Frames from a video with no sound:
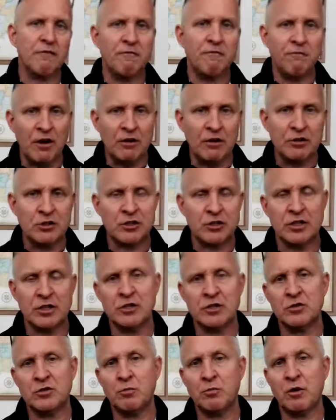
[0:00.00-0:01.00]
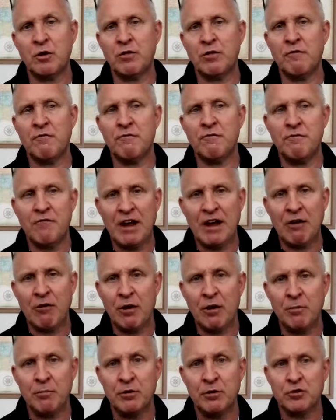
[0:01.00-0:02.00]
functions, what are the
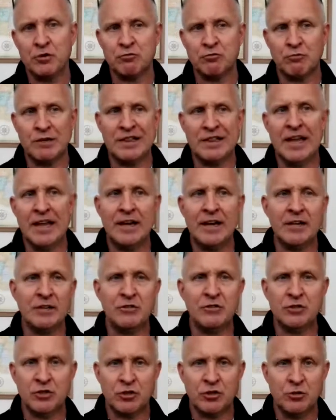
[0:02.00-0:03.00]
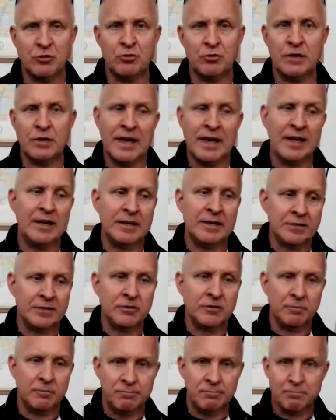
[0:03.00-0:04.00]
variables related to getting
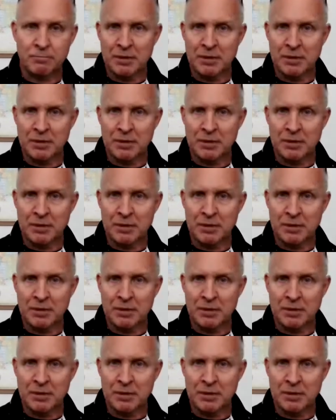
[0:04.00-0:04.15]
it to